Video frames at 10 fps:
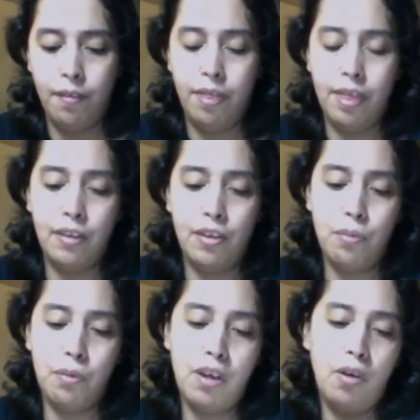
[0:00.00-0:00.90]
Now this
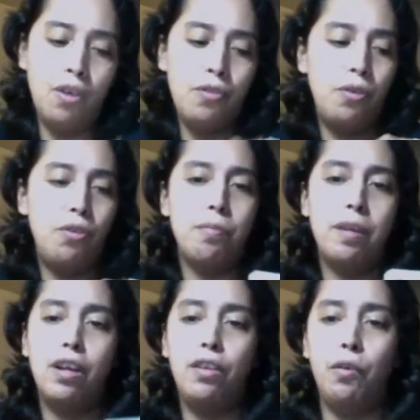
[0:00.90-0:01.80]
one I also used my
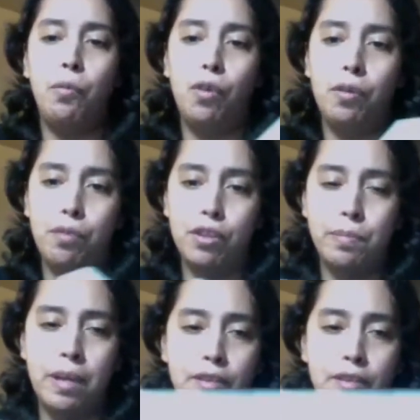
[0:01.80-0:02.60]
Color It water brush pens.